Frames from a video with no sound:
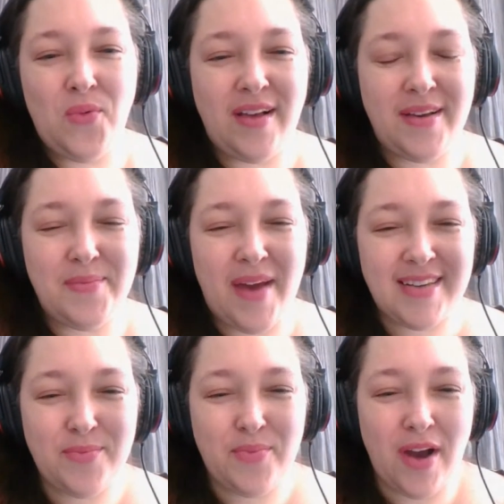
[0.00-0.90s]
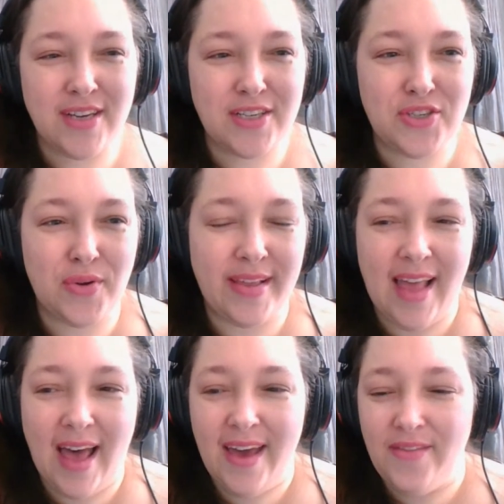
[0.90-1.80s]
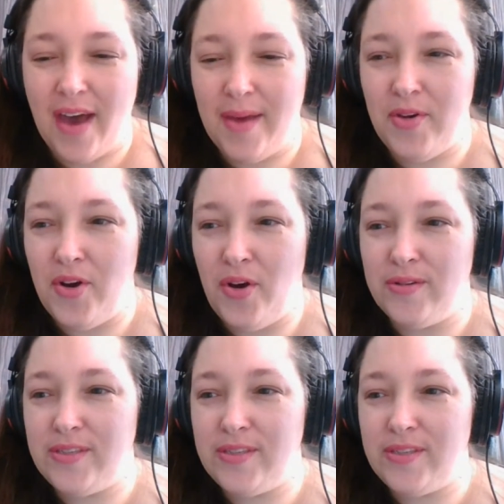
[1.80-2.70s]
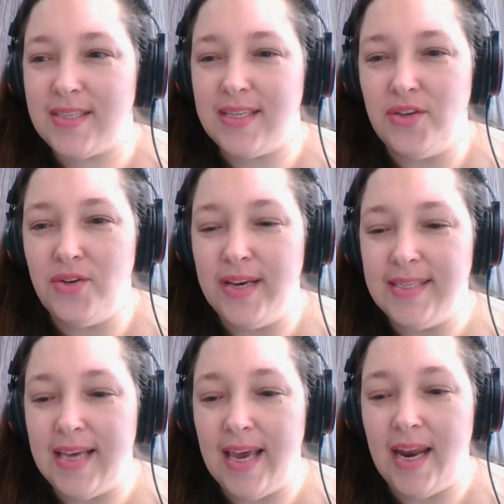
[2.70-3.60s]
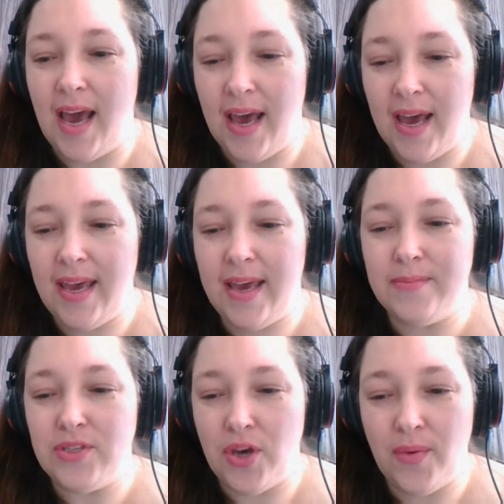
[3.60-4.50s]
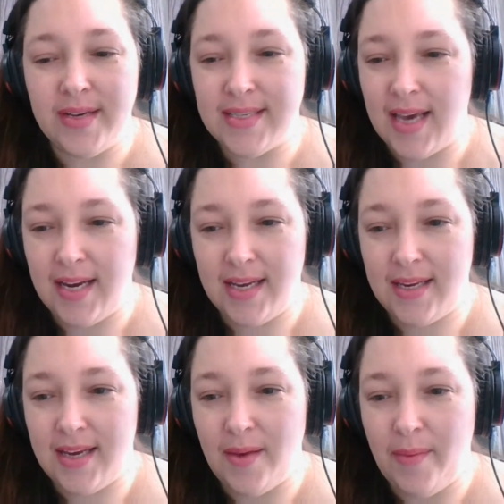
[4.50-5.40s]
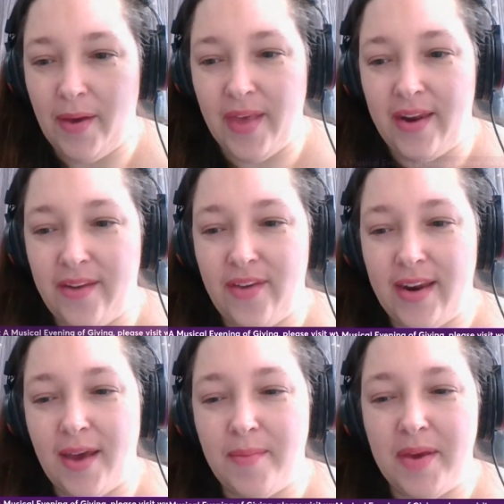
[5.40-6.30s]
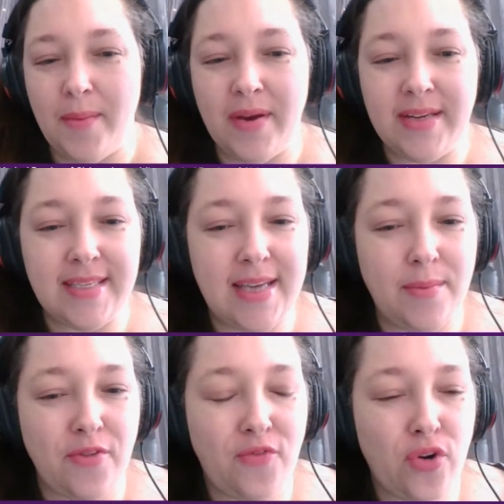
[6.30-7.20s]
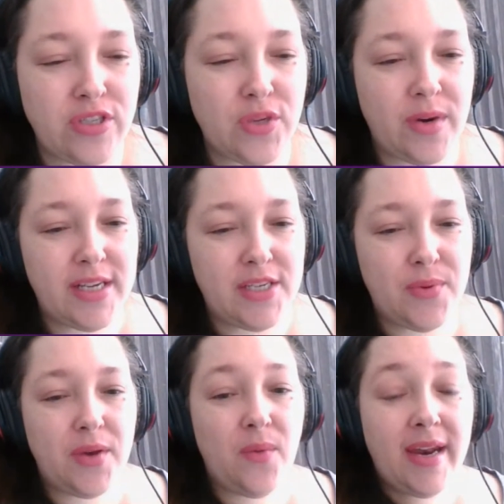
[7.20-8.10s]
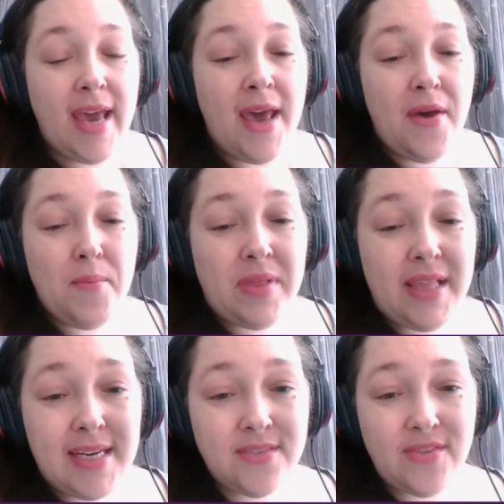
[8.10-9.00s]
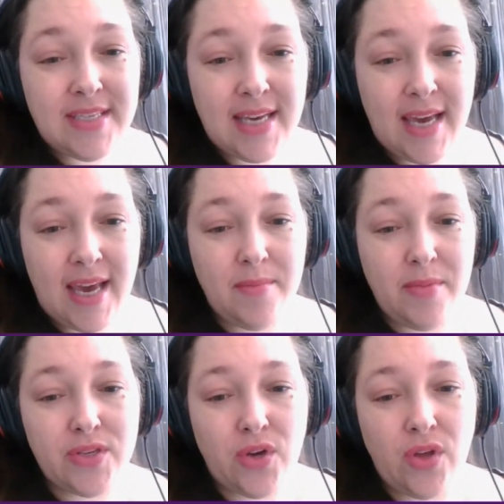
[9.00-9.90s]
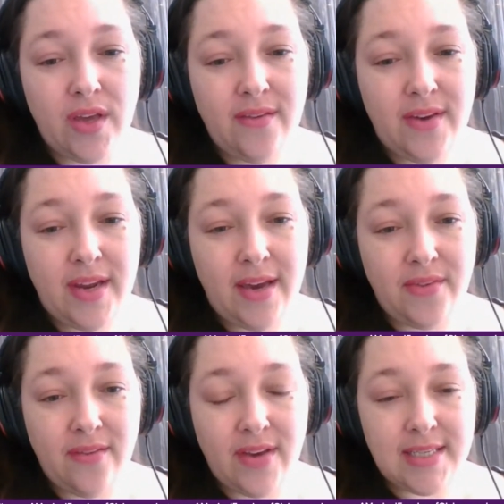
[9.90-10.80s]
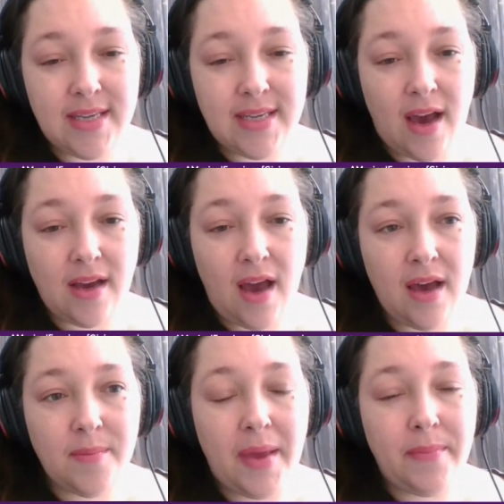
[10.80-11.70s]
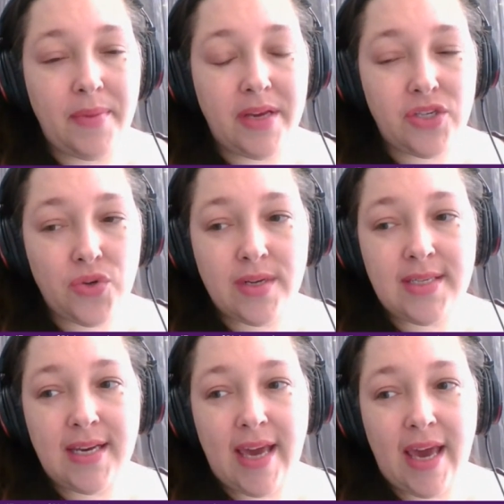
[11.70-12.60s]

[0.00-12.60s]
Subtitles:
Welcome back to Project Joy Live. I'm your host, Jessica Dugas, and I am so excited about that event coming up on December 4th, 2021. Please visit a musicaleveningofgiving.com and be sure to get